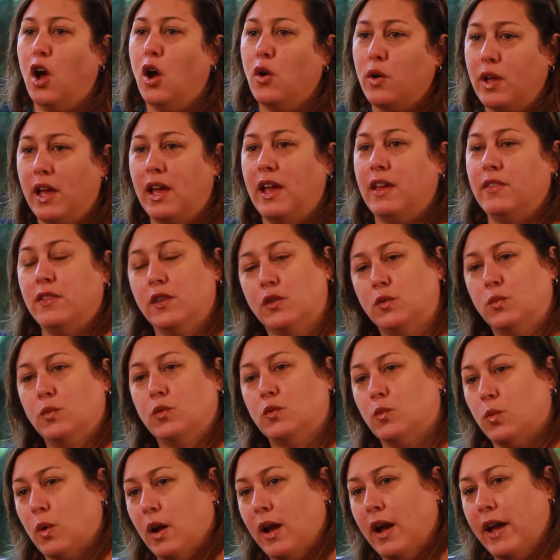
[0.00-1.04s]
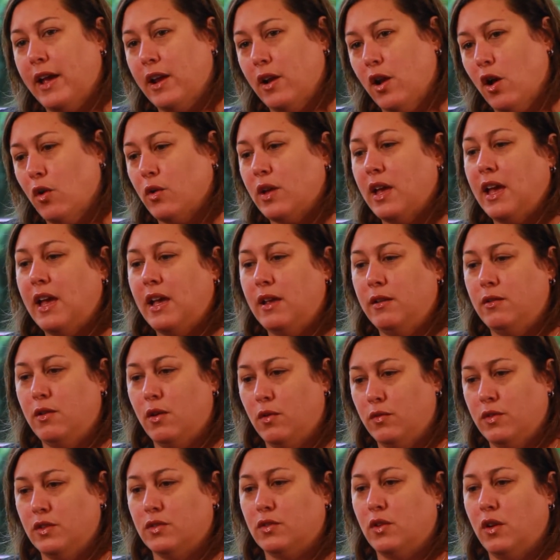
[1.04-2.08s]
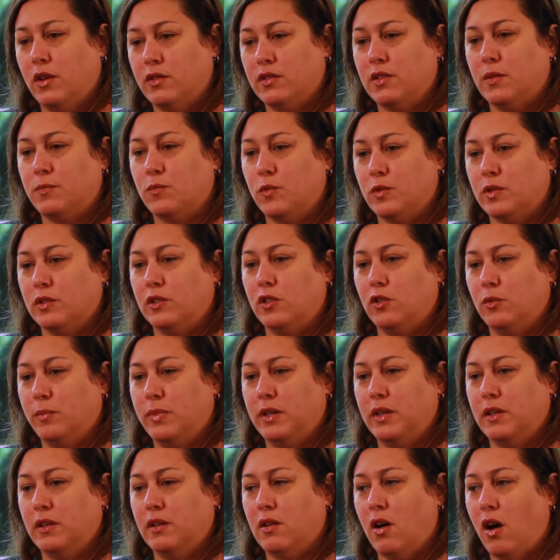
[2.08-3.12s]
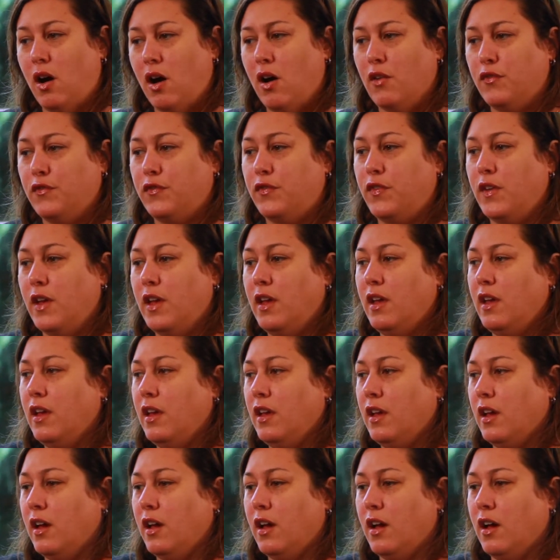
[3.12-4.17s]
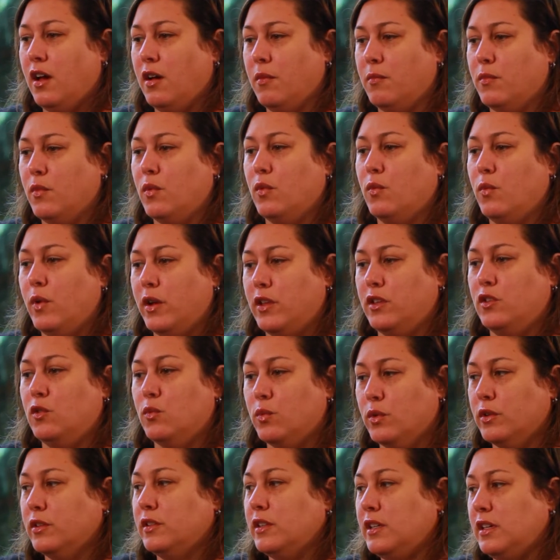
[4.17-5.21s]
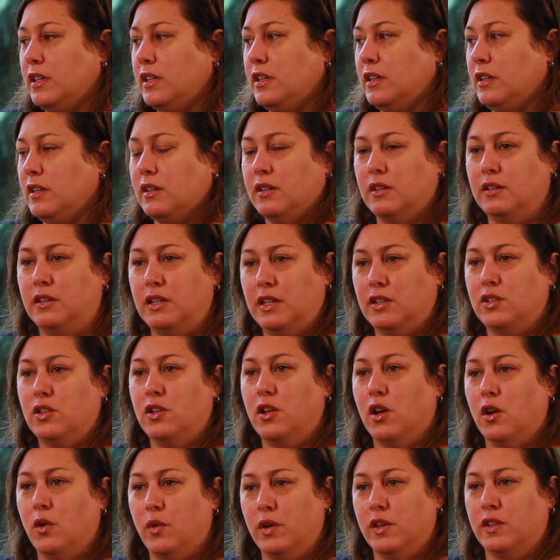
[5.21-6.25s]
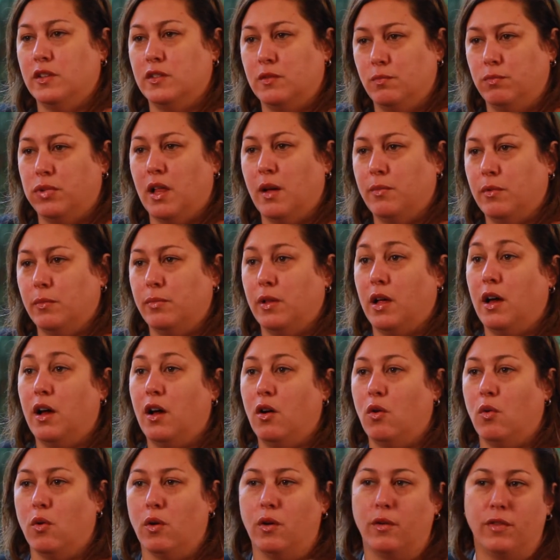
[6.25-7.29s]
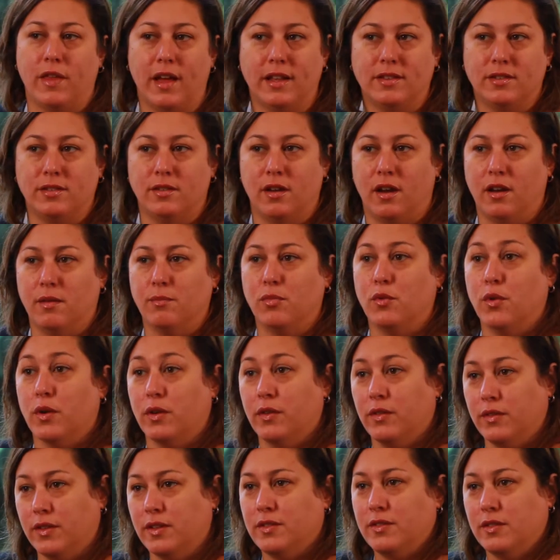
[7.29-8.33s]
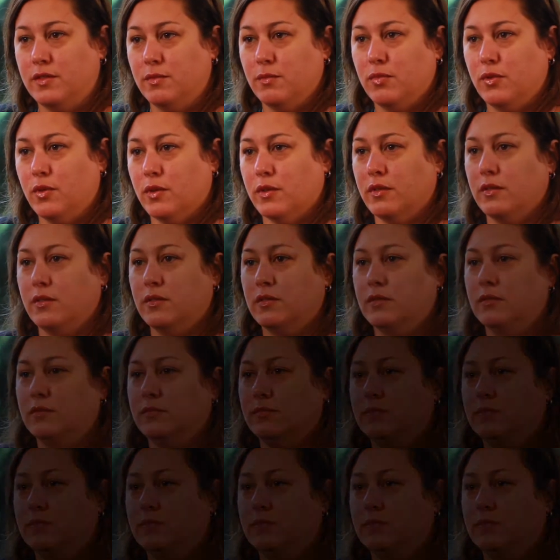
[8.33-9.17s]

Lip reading: okay, this was right, okay, no, this concept was a little bit off. What you really need to know is blah, blah, blah, or that's not important, this is important.